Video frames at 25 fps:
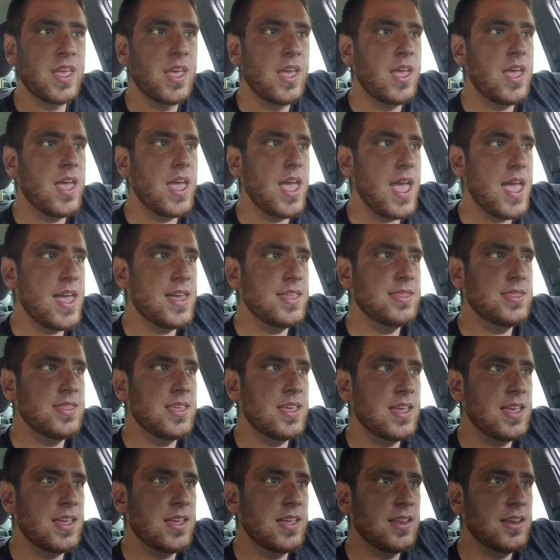and
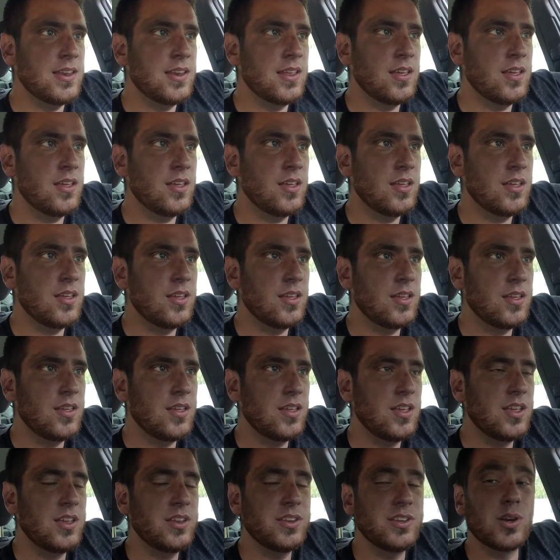then
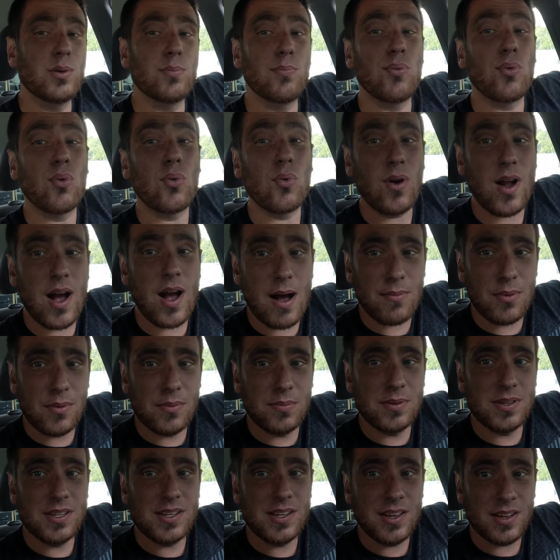you're
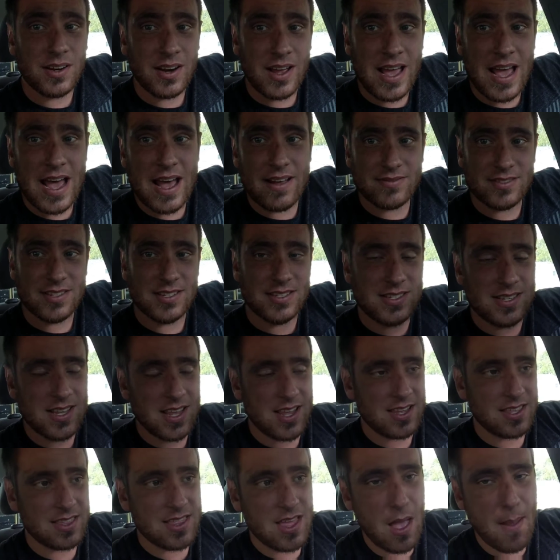probably gonna have to take
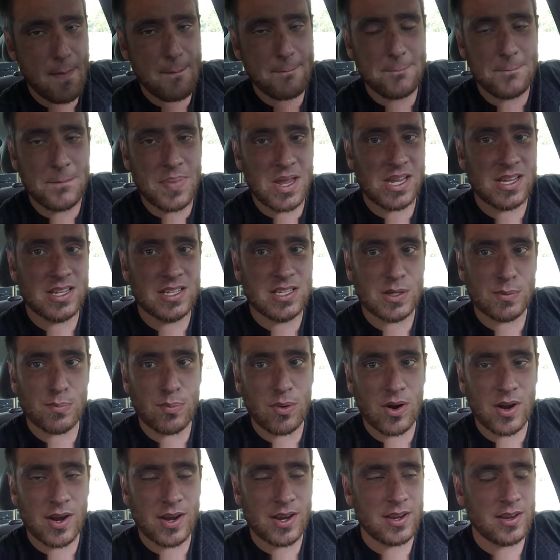that big
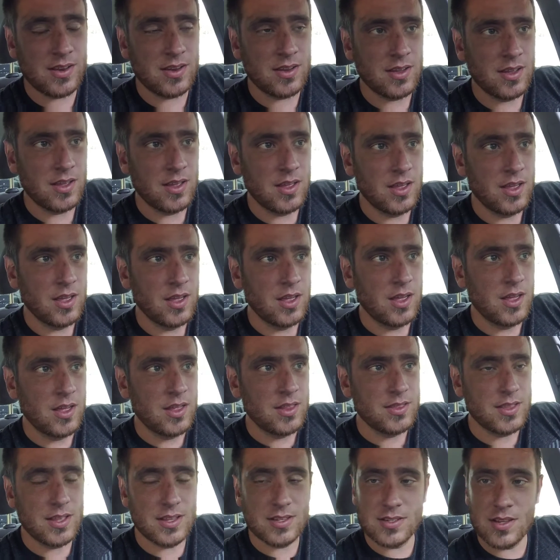spring
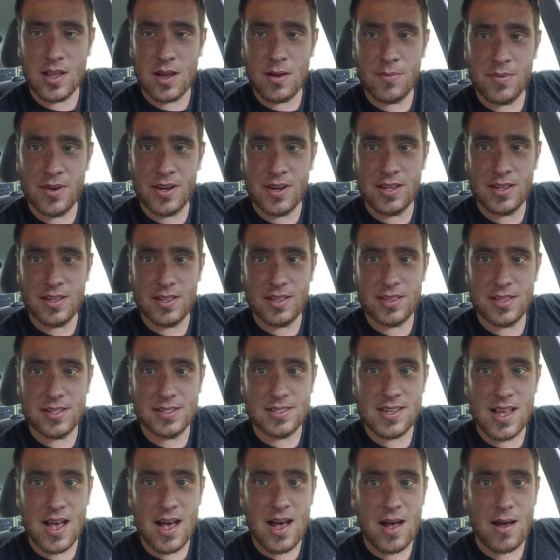that's coming in at the
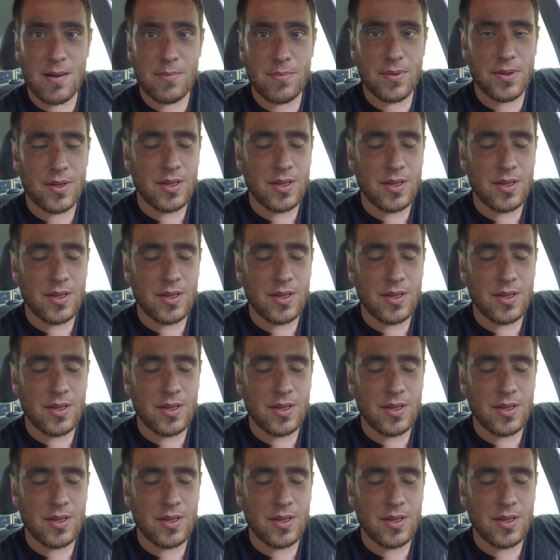top.